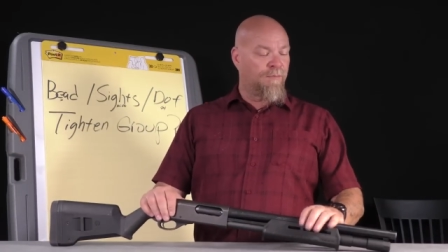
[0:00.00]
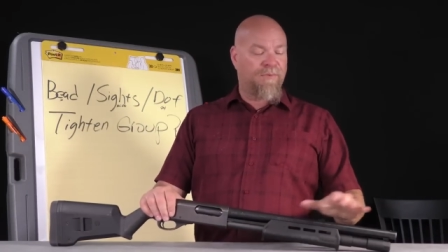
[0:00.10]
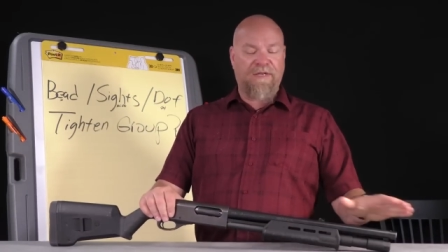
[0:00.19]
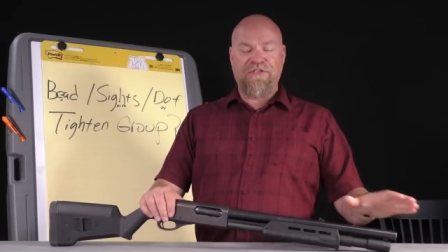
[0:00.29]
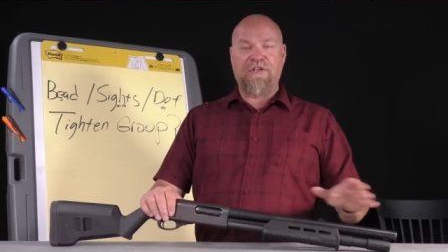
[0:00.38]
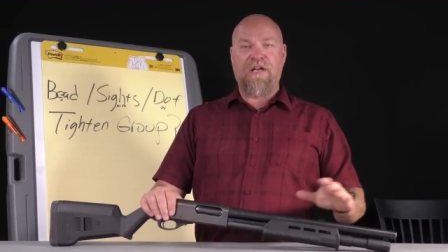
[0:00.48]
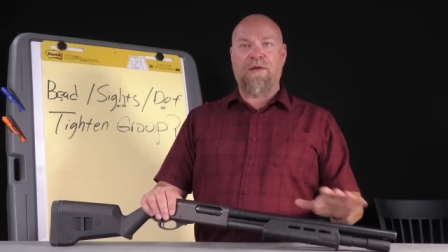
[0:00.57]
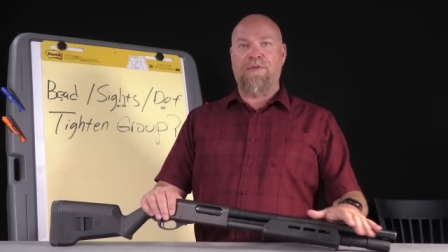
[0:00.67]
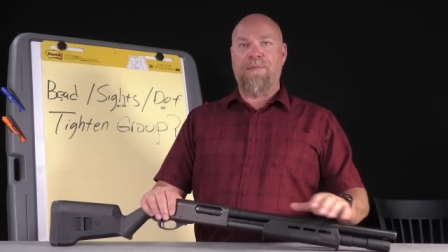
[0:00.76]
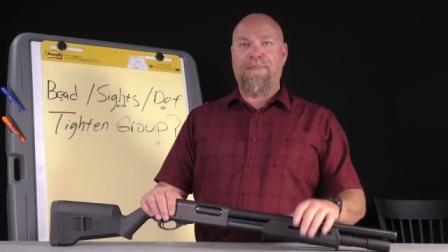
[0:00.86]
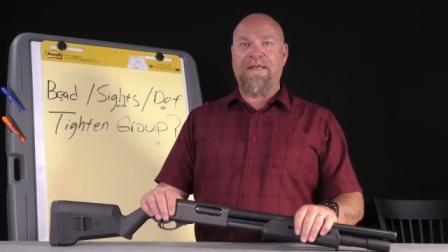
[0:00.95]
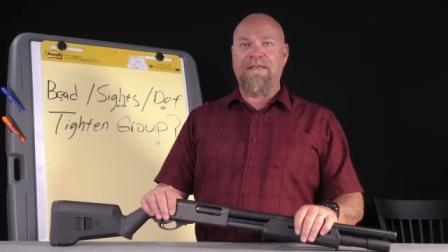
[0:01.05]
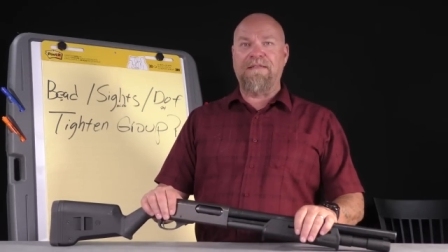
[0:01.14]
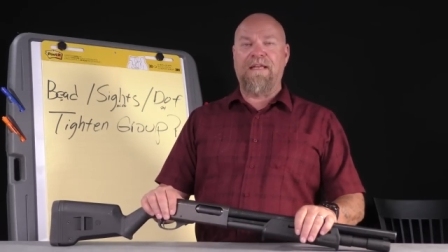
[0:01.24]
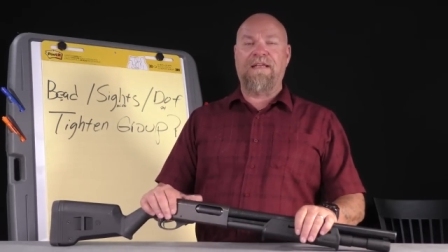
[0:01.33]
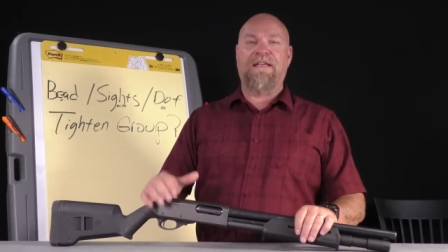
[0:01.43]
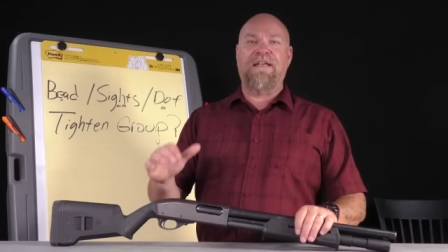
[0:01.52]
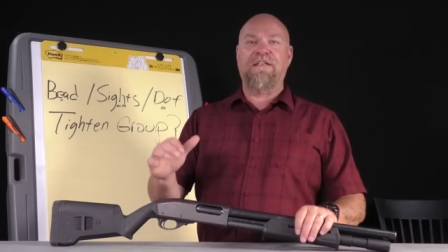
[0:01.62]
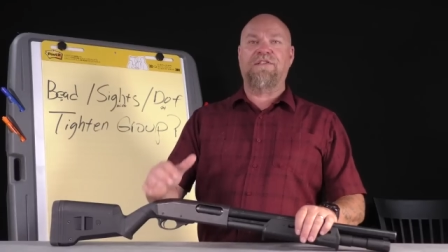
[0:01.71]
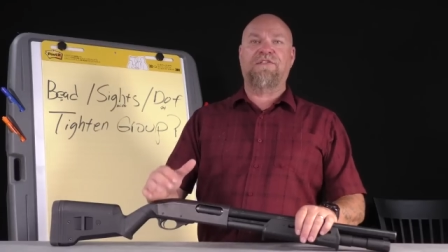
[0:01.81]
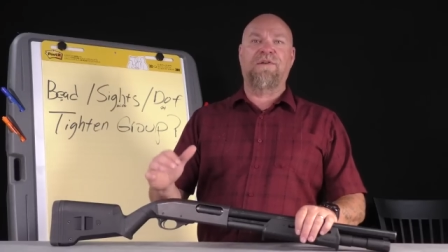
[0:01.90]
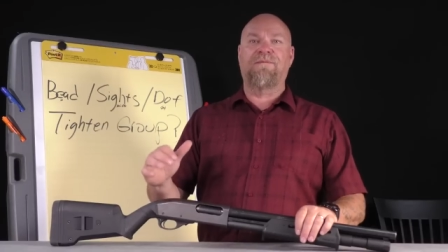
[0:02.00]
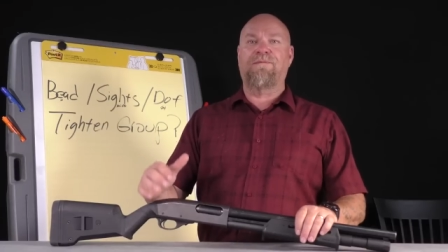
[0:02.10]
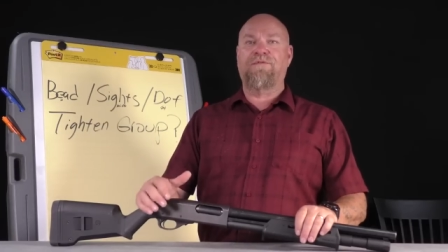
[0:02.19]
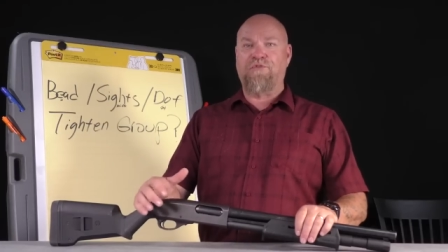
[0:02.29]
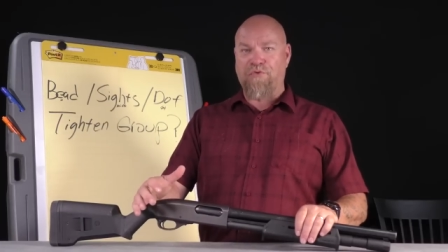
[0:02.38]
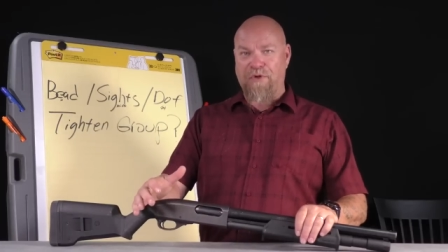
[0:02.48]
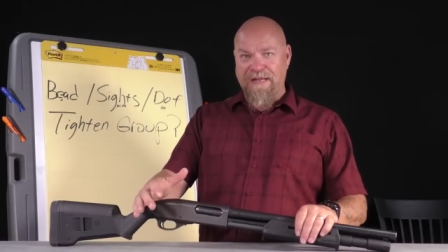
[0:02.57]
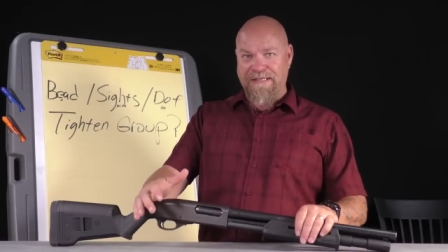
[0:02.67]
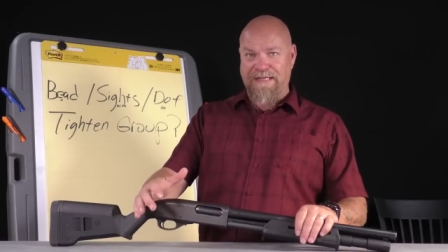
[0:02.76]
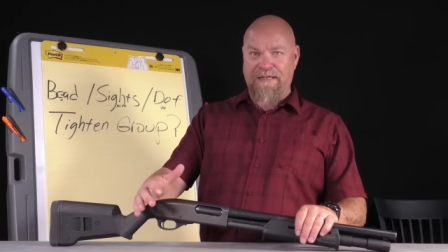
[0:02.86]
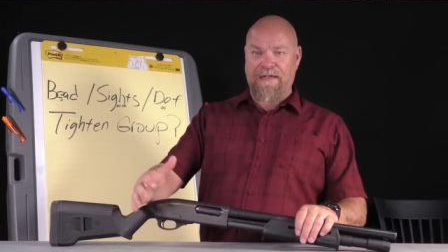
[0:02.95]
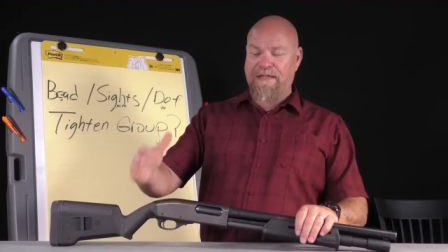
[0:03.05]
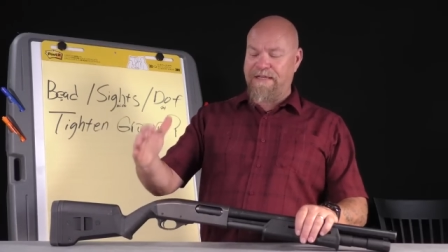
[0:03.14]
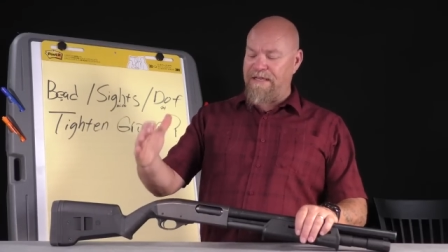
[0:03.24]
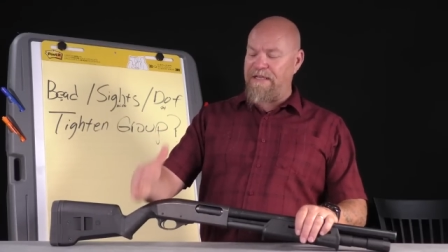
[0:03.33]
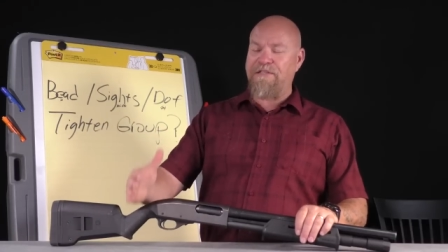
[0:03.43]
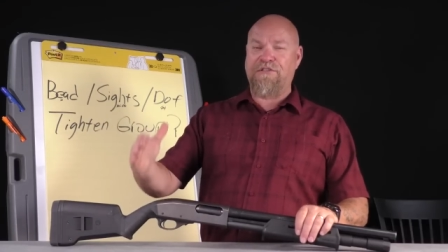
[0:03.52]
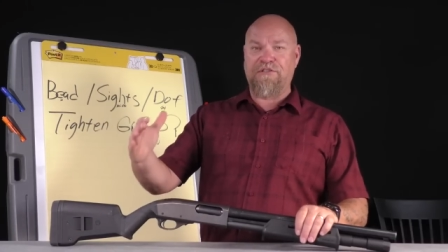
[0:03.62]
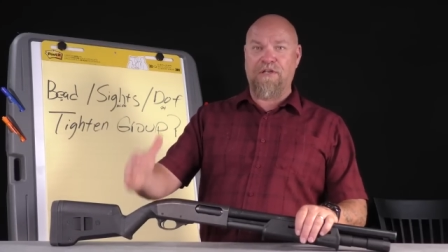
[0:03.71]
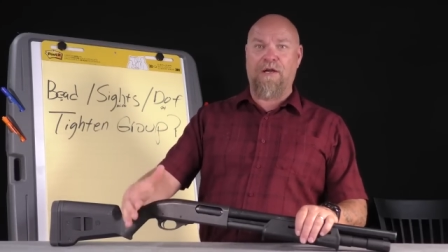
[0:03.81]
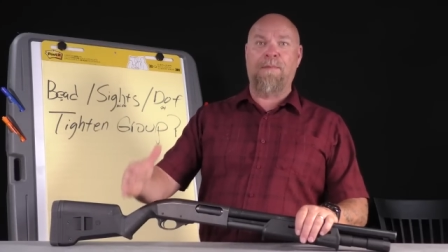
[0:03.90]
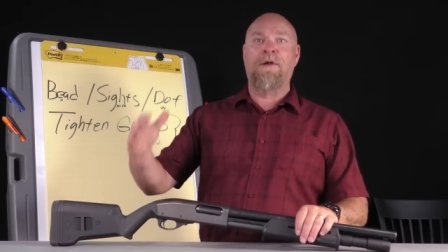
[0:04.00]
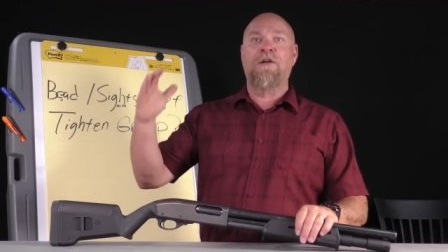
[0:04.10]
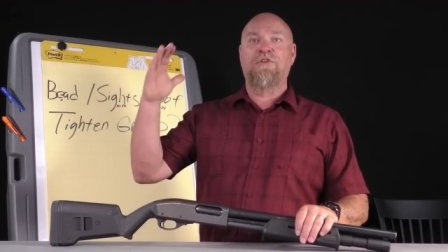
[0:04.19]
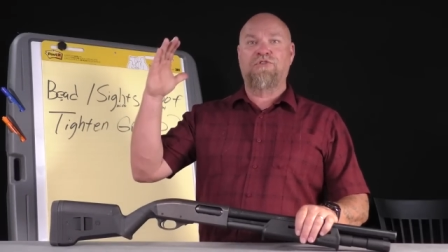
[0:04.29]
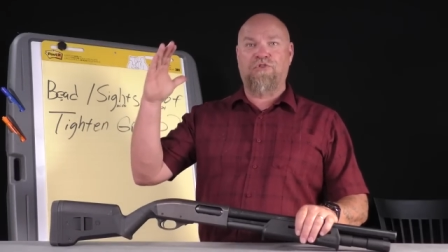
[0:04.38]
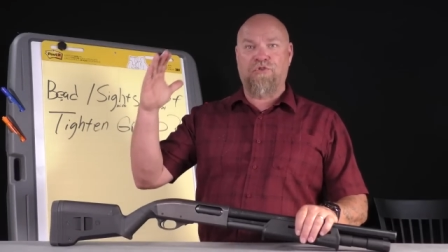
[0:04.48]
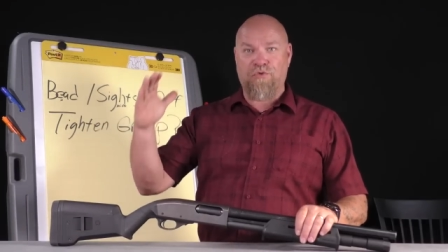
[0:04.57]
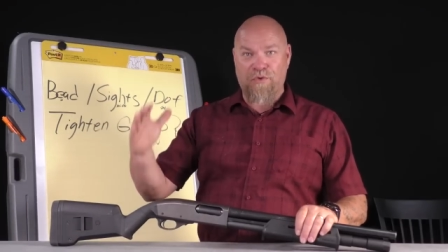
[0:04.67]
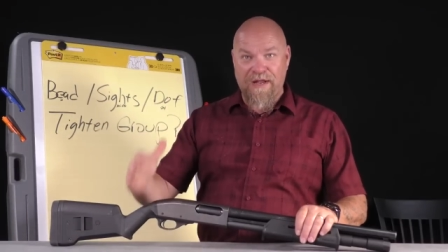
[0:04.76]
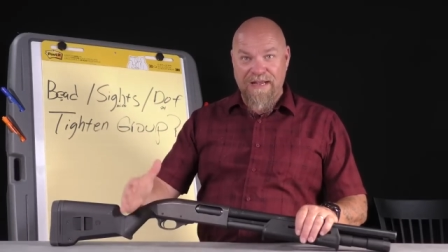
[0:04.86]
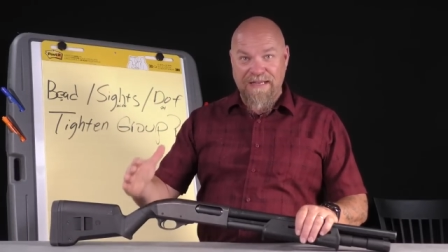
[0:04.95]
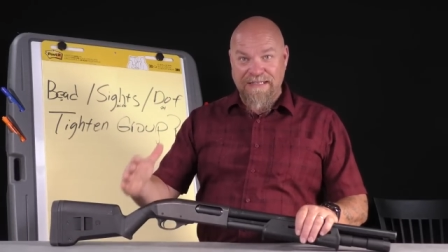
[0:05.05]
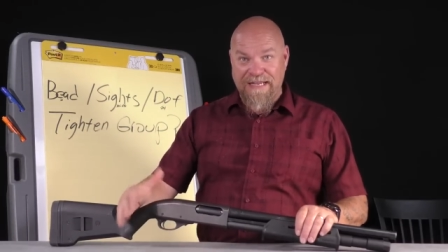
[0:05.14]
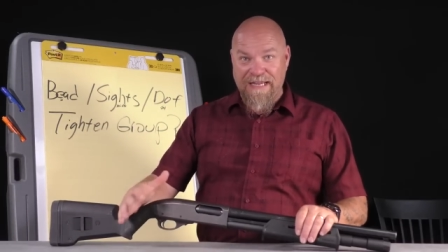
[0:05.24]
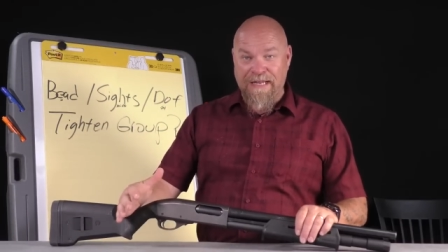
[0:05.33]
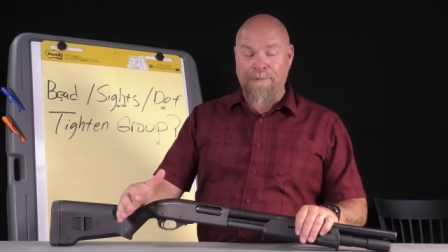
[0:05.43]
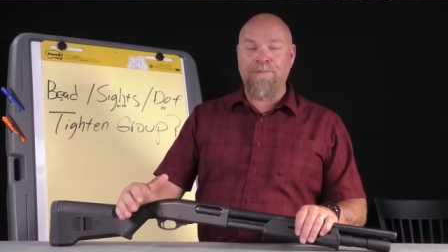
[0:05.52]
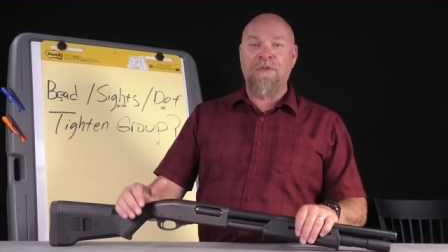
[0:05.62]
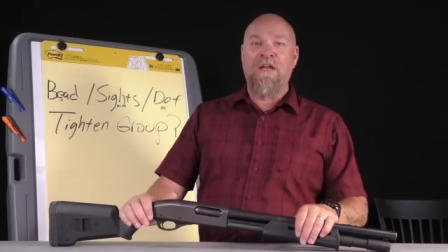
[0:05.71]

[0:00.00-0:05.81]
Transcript: Plain shotgun with a bead and get some training. Get some training.